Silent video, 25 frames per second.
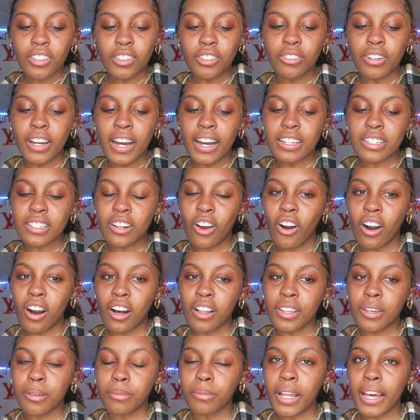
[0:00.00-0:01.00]
you guys
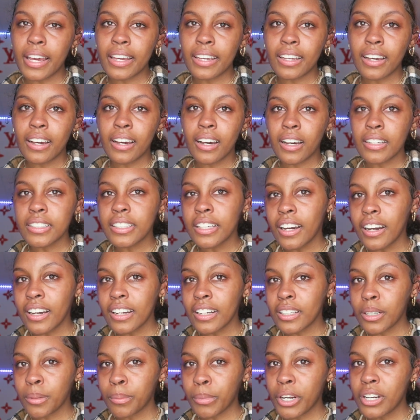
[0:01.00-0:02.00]
call them like a
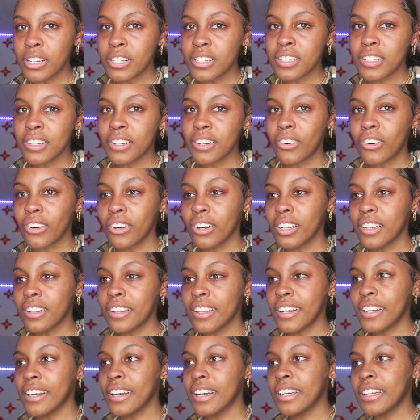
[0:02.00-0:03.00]
younger person or
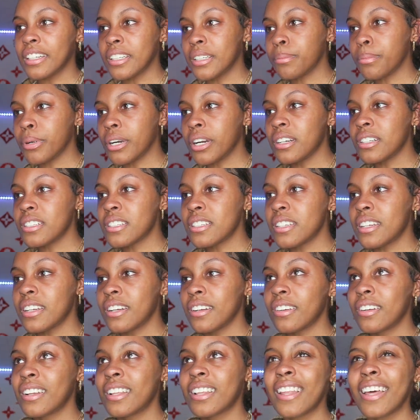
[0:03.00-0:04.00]
they're a good
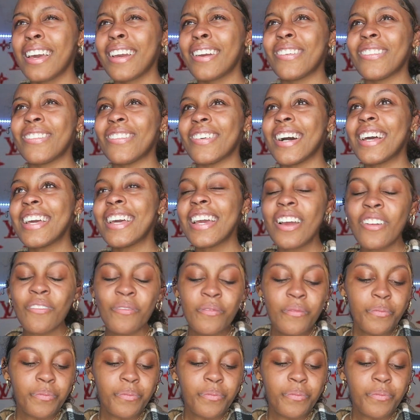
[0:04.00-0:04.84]
person. Like what?